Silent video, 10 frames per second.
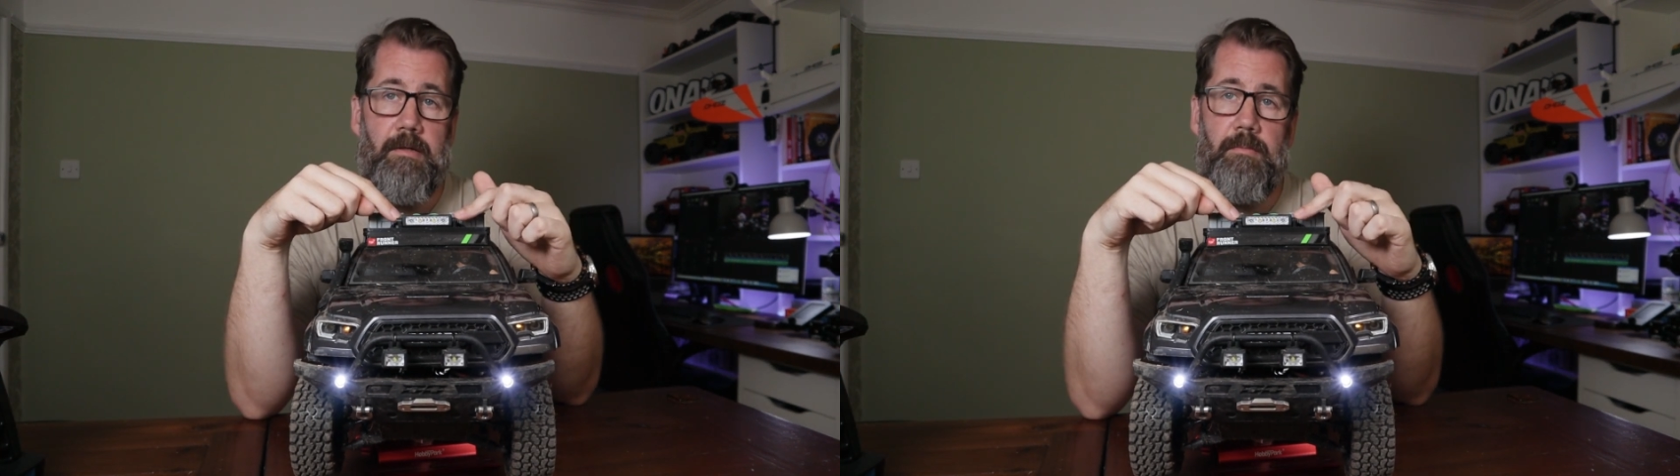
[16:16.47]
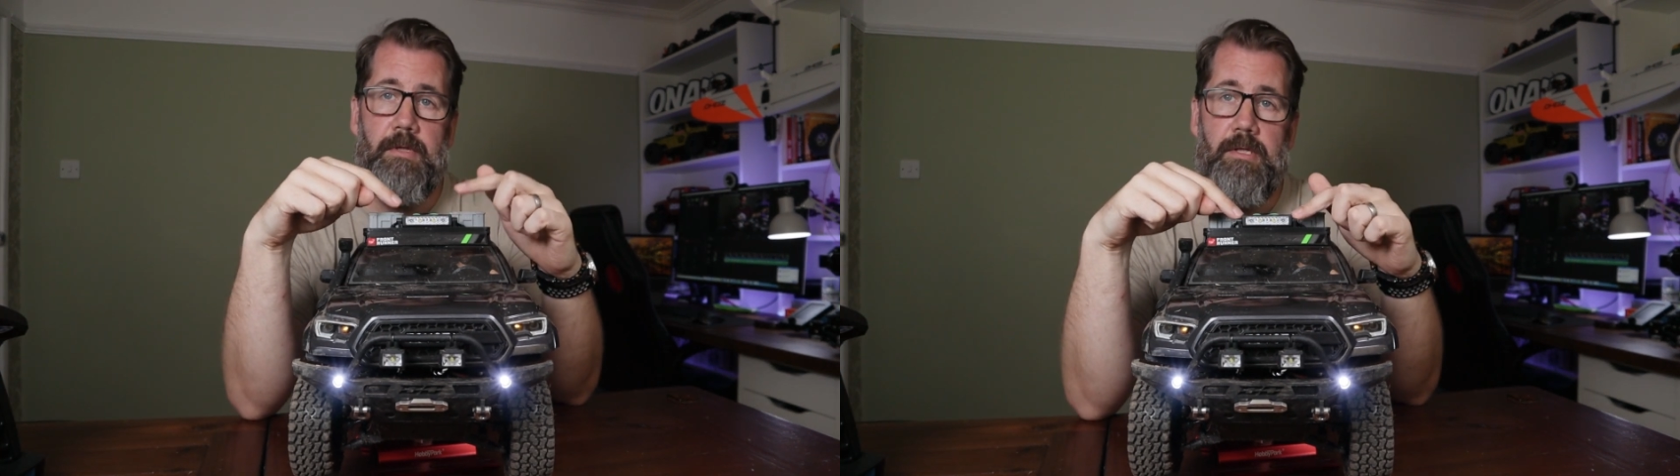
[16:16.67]

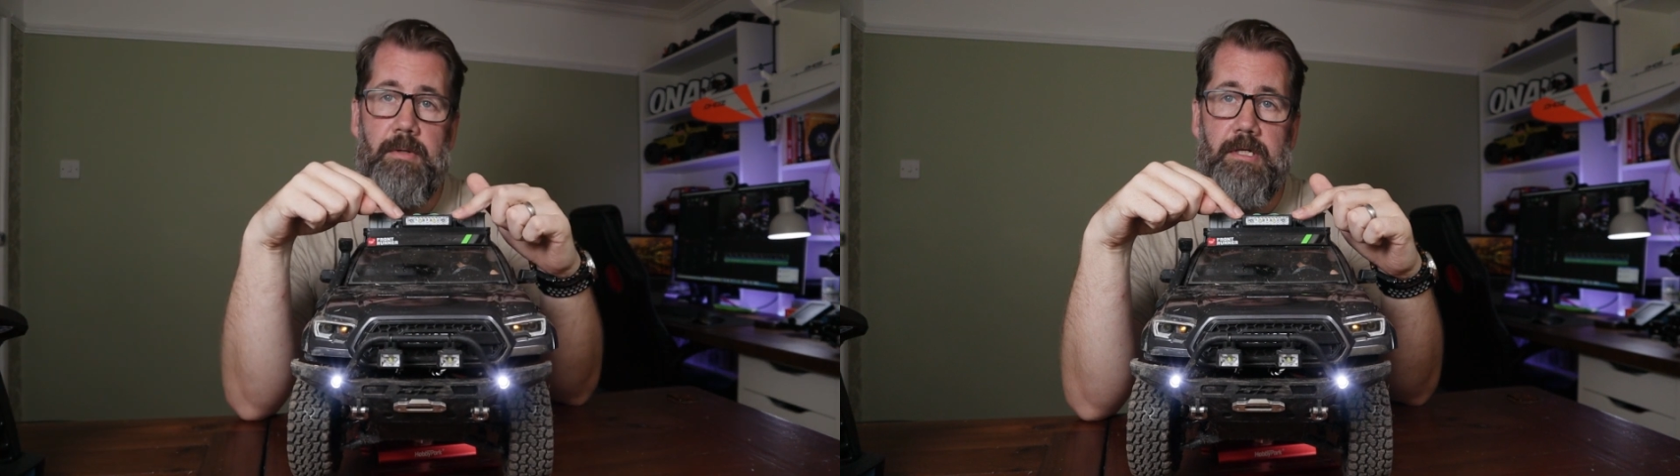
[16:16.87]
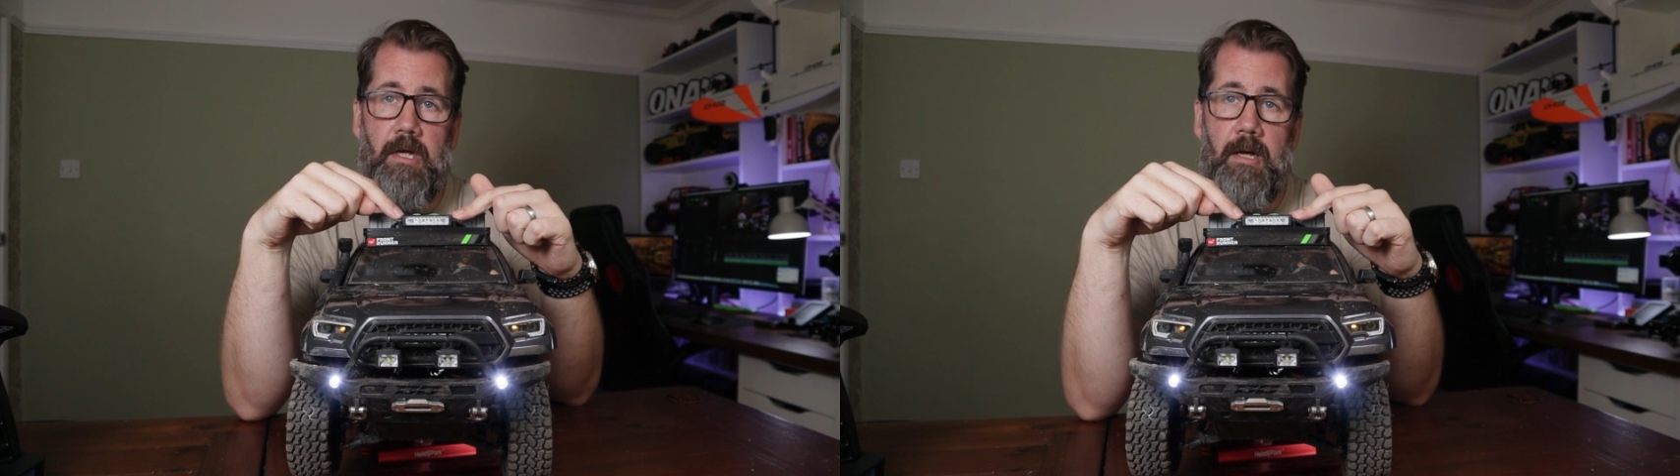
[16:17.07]
up with the
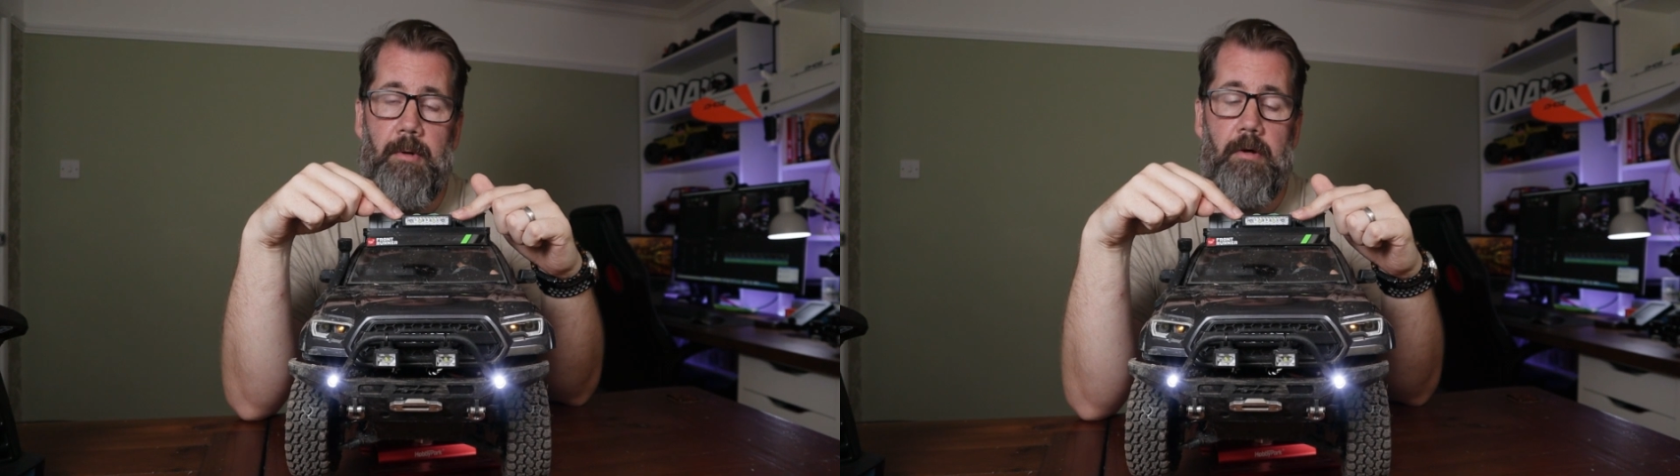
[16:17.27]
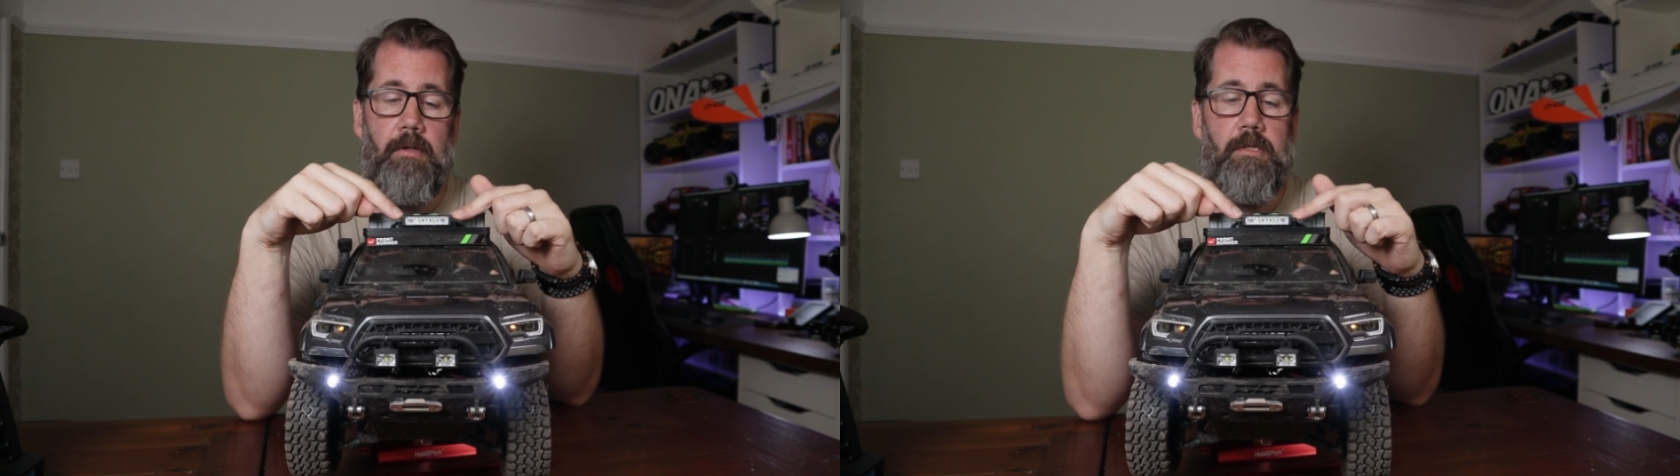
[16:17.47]
2-inch light
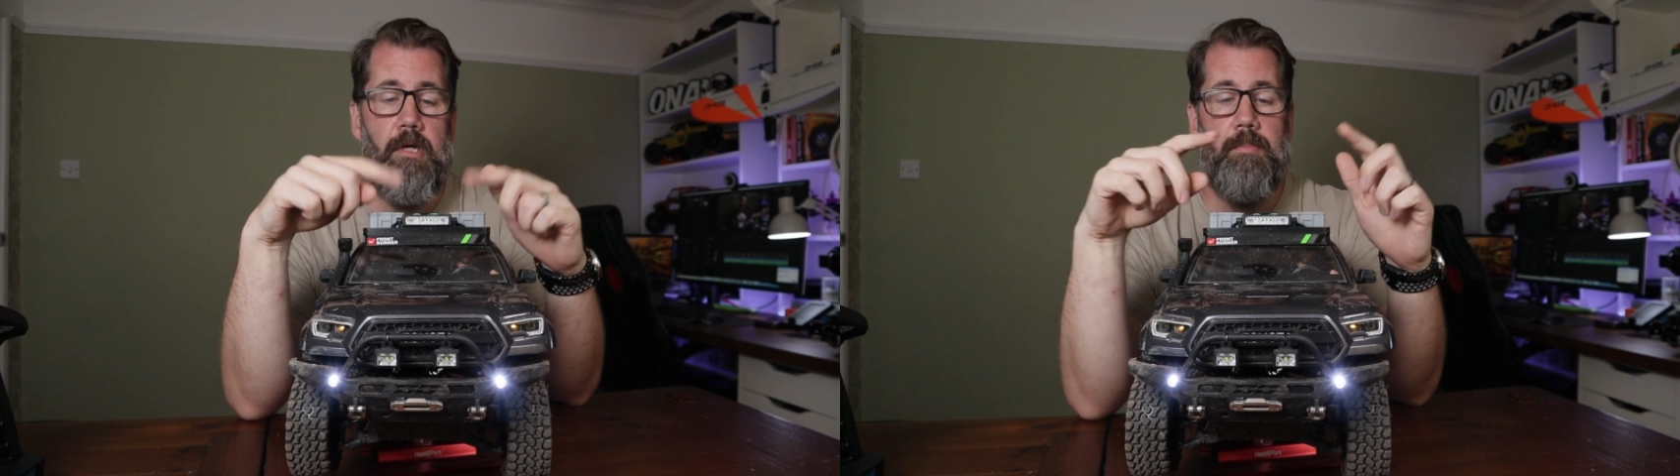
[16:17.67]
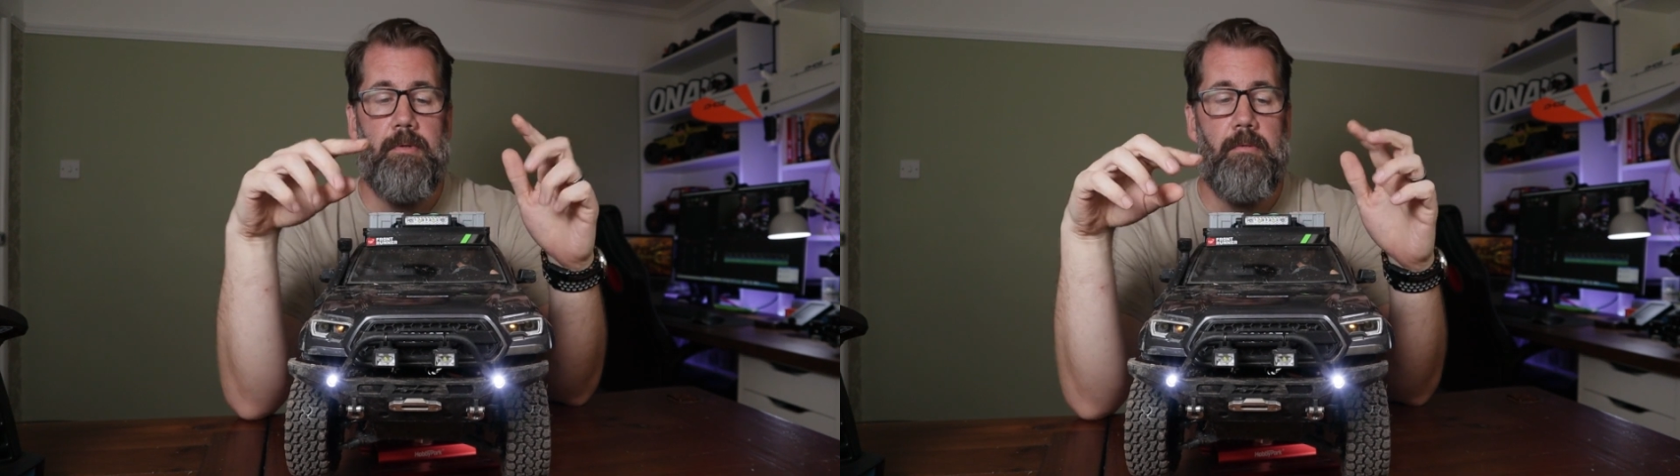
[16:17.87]
bar on the
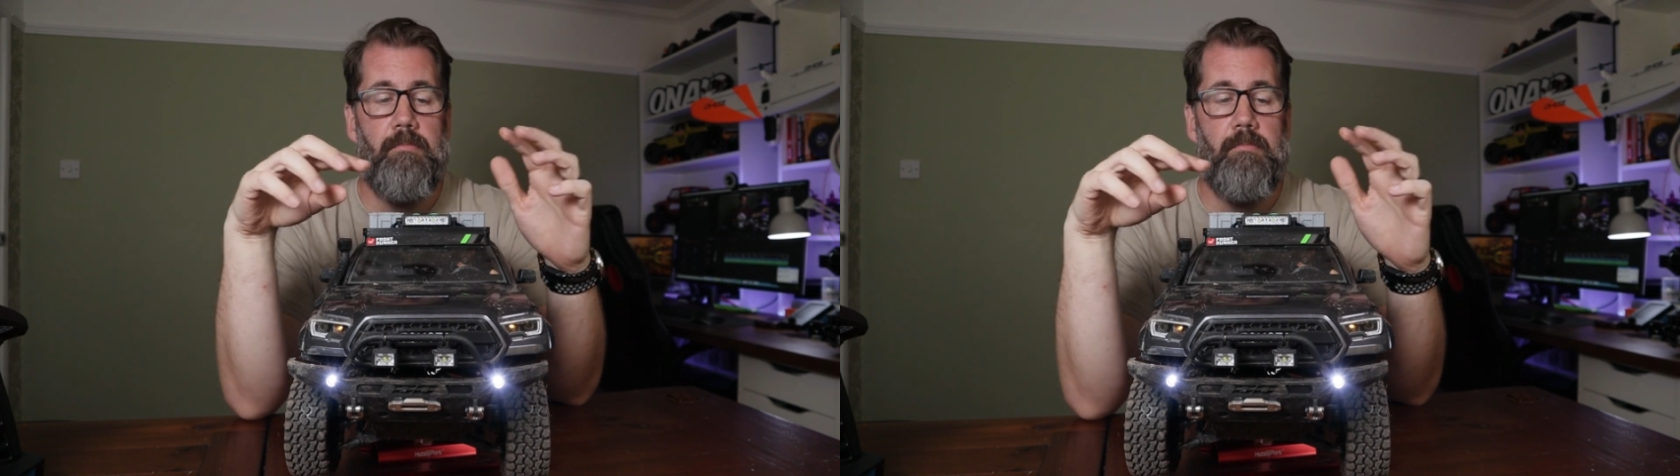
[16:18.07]
top,